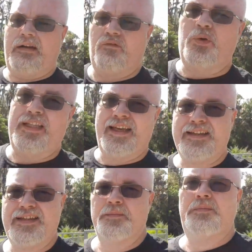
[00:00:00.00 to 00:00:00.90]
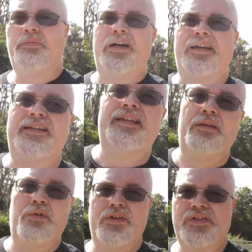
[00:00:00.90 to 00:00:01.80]
Everyone liked him, but he
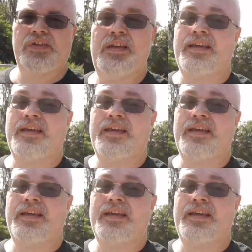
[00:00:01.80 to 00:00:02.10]
was